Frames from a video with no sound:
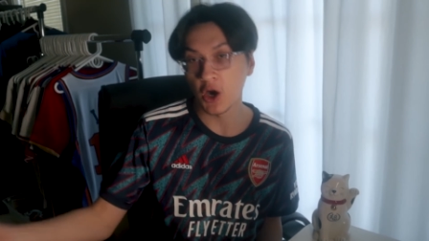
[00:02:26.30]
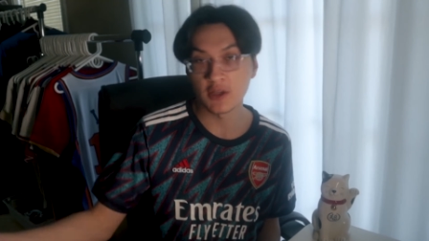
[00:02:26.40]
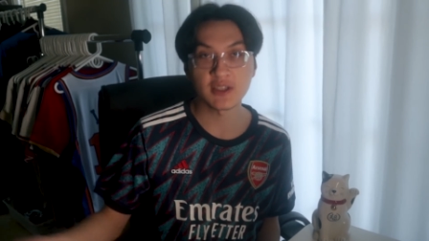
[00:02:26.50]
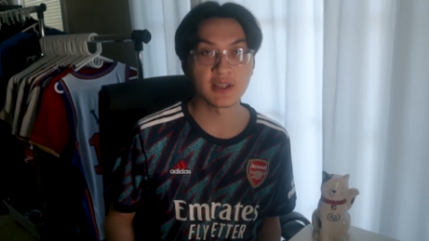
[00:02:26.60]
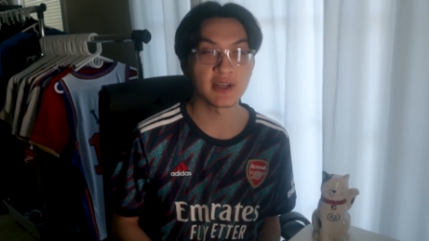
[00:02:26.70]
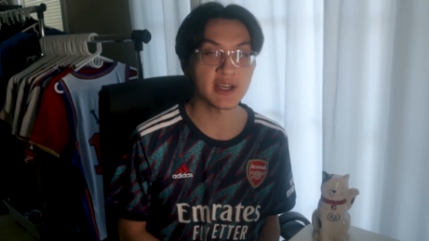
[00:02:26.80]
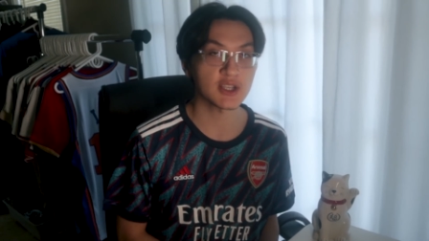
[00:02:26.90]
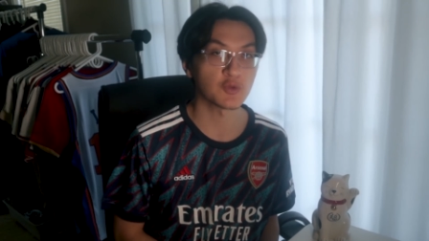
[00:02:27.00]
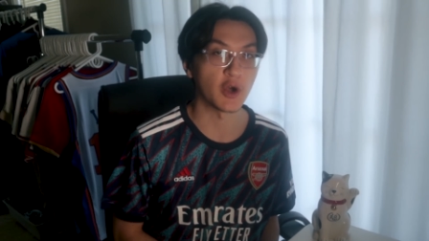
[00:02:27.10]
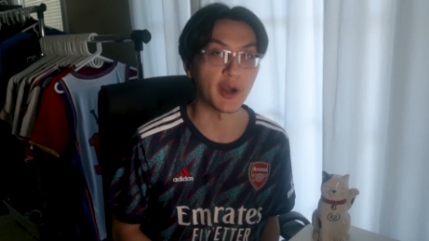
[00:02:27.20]
on to the
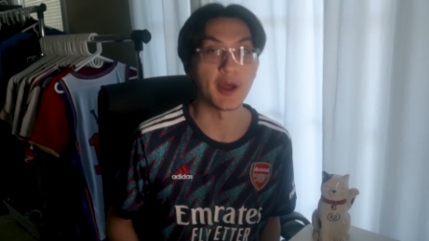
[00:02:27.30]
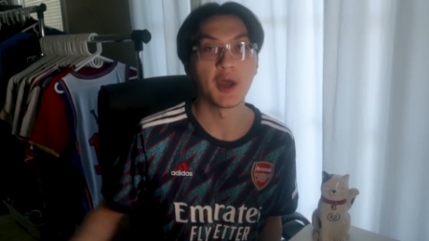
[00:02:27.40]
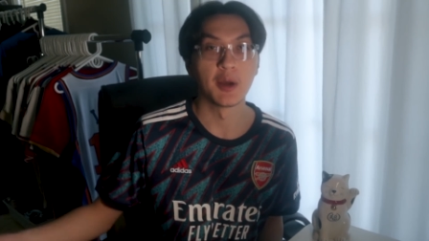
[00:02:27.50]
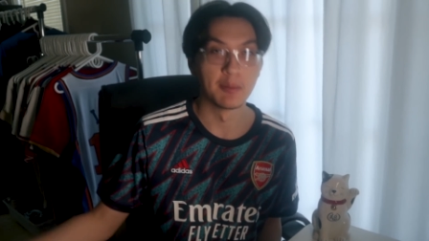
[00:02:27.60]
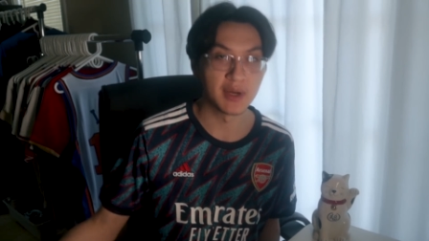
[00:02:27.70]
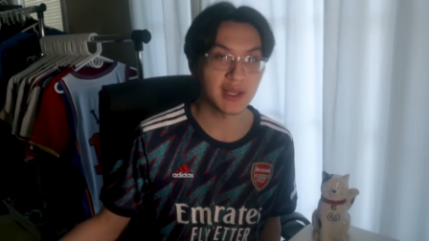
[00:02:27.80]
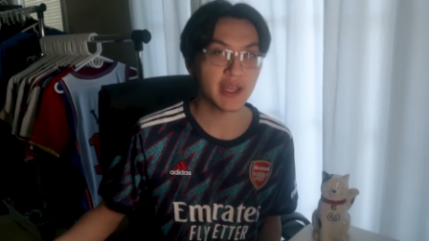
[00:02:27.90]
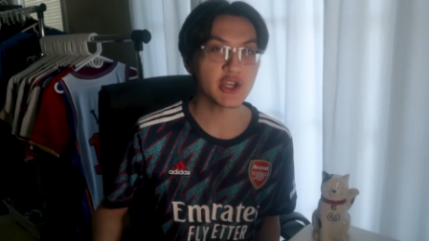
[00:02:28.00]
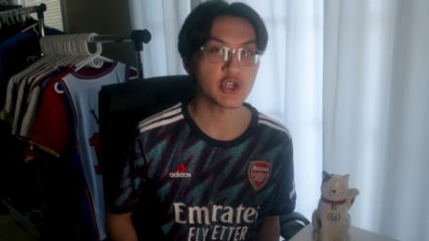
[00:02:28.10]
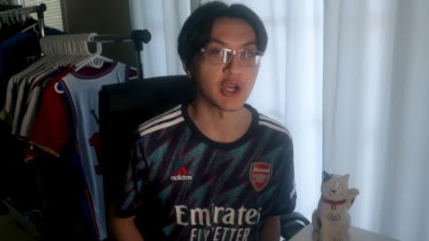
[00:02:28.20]
next one.
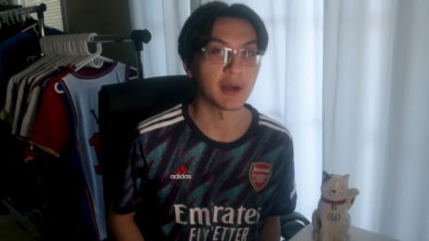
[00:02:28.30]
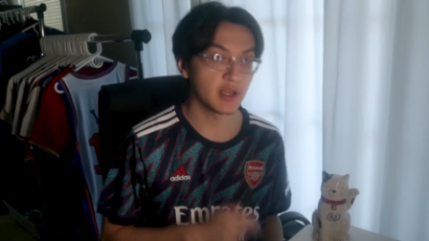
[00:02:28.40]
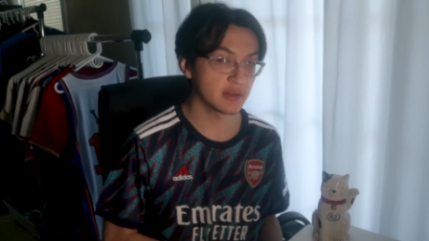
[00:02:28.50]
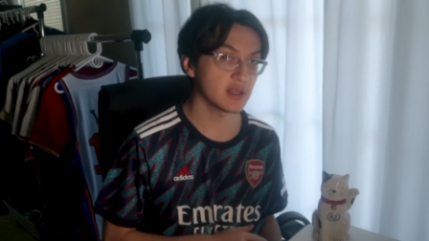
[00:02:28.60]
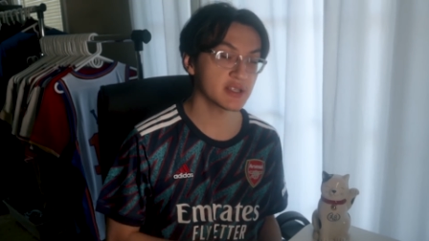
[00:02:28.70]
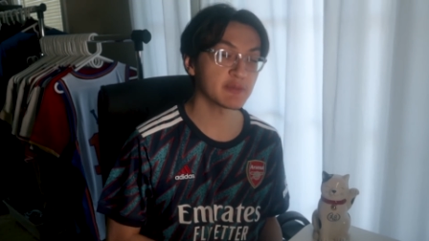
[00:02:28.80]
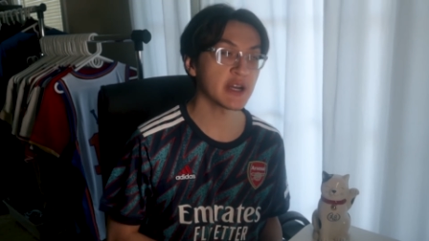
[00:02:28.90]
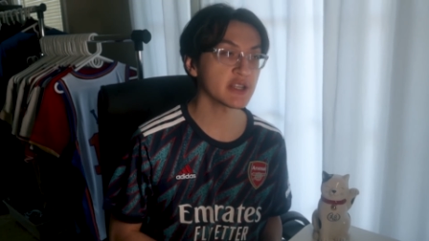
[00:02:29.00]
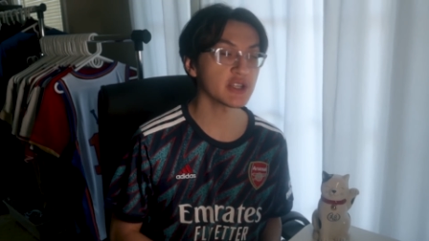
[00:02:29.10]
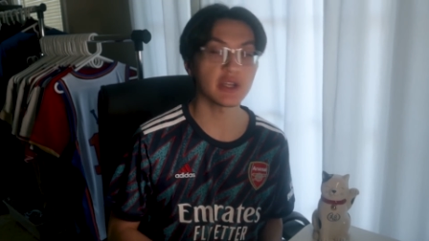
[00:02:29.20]
Malaysia. In this
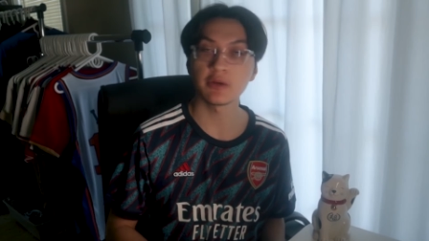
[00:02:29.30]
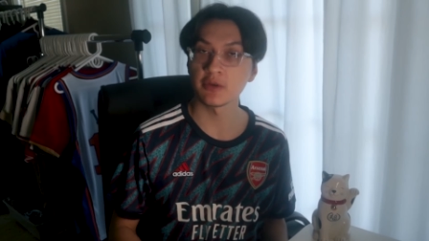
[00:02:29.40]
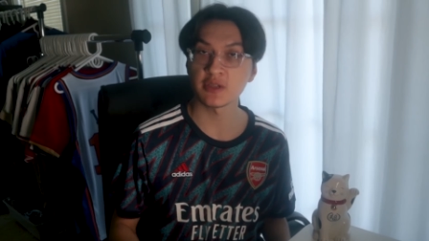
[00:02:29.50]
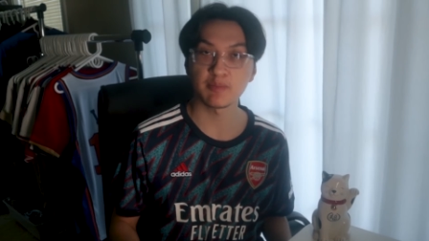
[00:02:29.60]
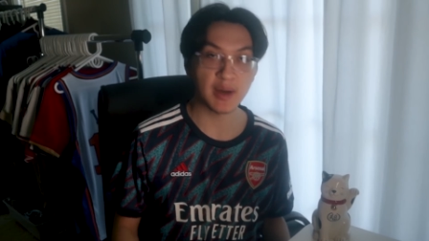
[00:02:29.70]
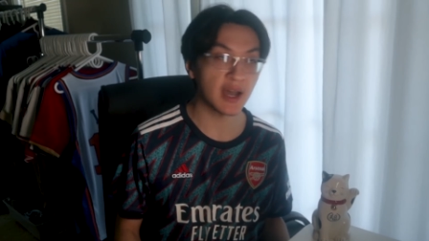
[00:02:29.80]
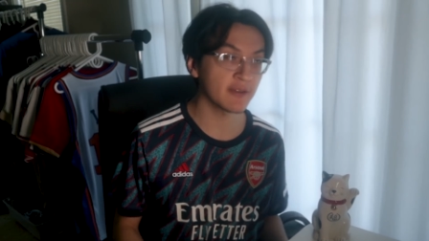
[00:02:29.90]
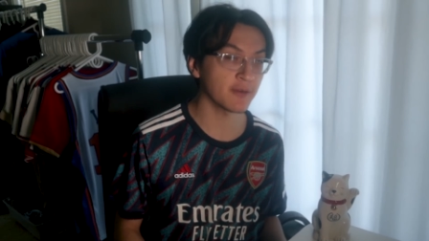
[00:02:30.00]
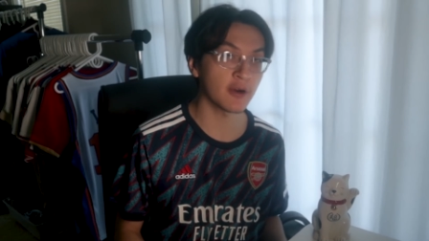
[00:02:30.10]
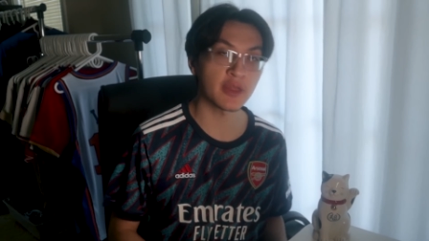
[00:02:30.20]
match, it was by
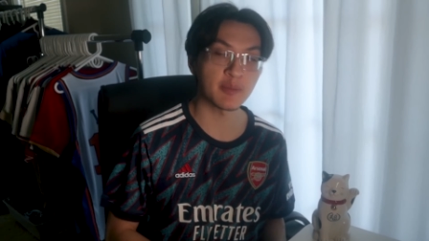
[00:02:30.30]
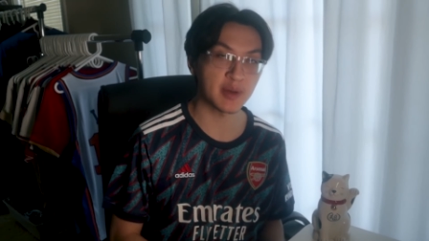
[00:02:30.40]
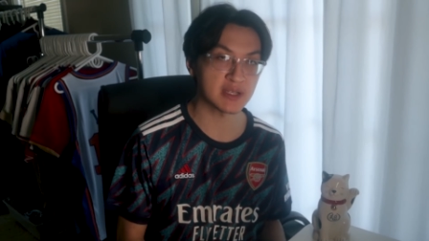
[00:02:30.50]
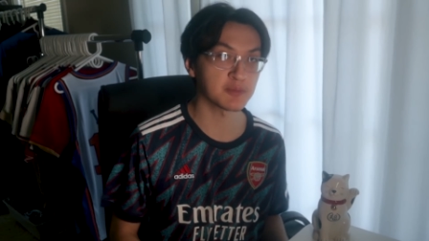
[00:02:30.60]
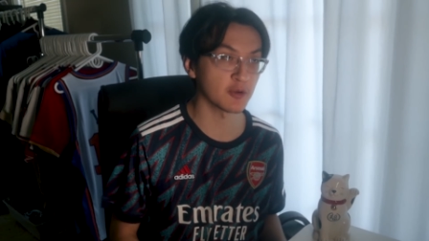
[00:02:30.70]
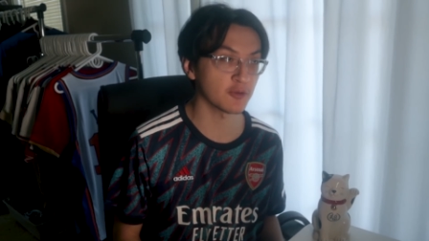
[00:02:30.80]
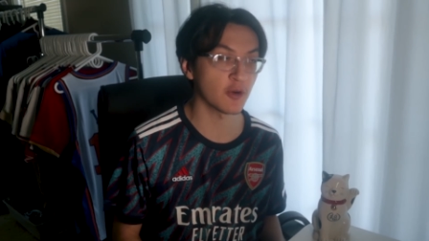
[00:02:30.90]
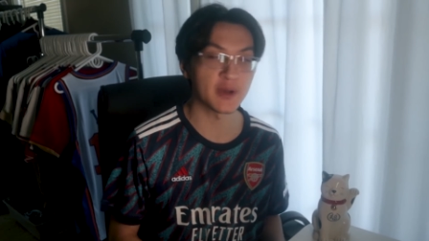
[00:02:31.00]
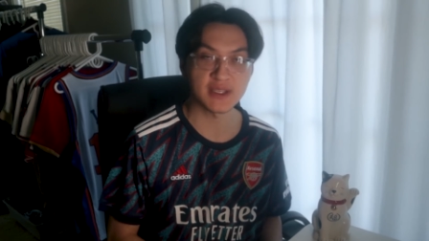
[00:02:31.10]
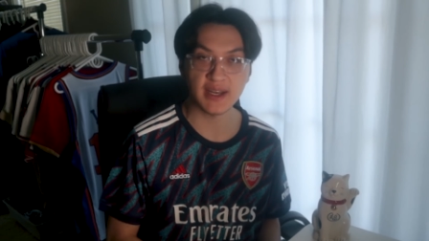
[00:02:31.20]
far the best
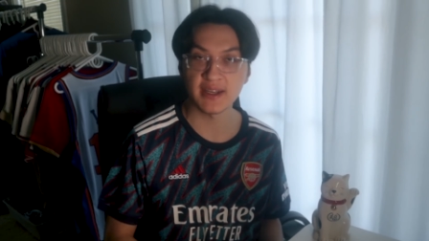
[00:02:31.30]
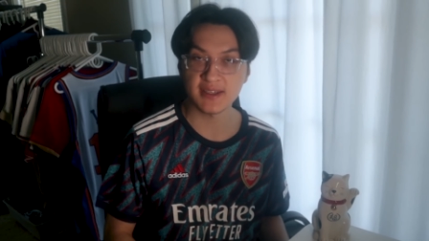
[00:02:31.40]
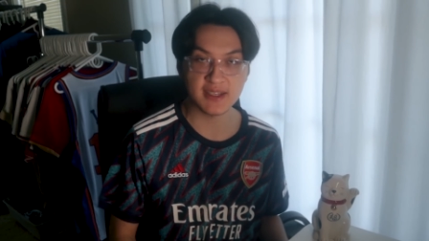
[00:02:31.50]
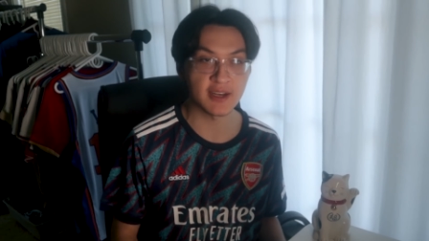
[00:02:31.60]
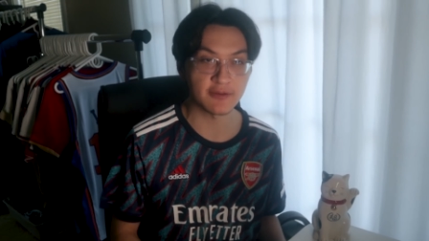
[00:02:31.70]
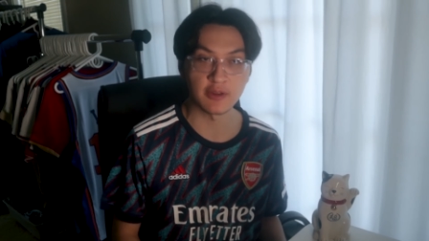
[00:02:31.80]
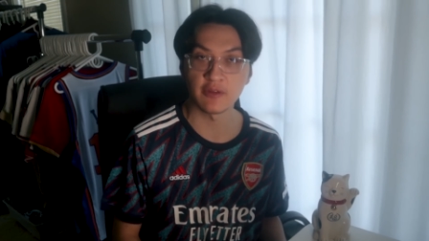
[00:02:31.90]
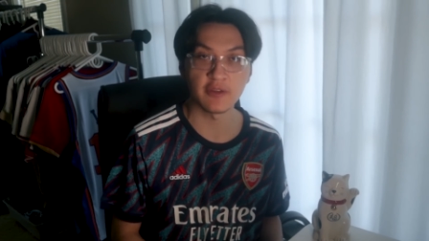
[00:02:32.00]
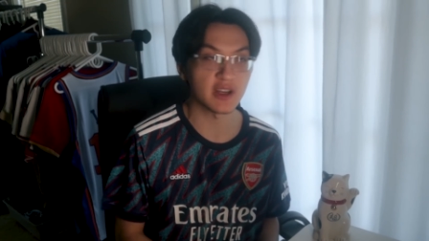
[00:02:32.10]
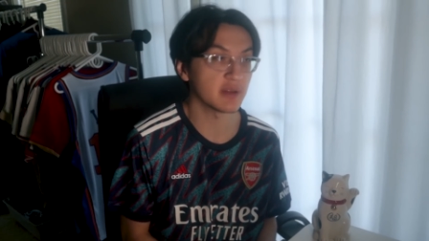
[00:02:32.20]
performance I had seen from
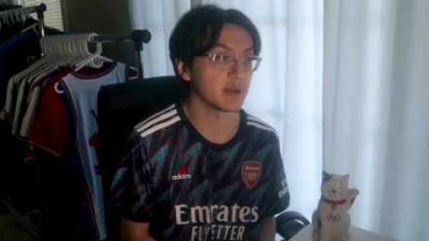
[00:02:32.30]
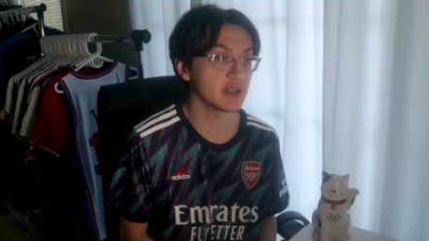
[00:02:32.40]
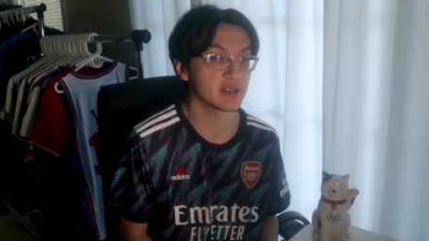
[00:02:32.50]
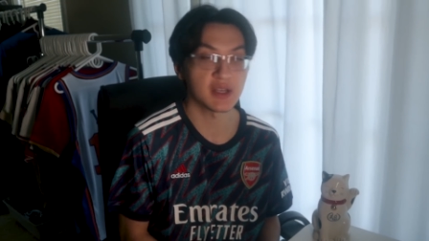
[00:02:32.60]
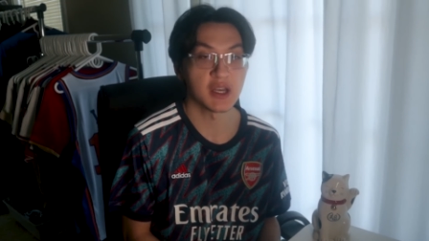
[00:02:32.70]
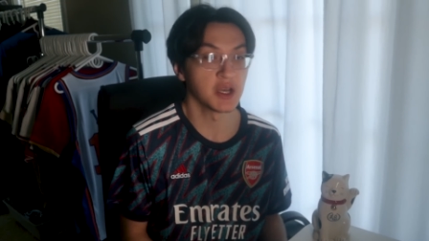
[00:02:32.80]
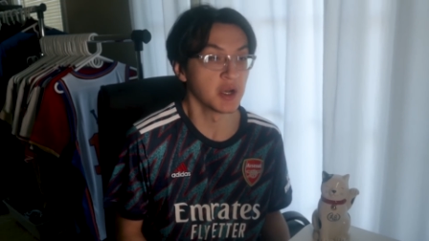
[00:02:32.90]
the Vietnamese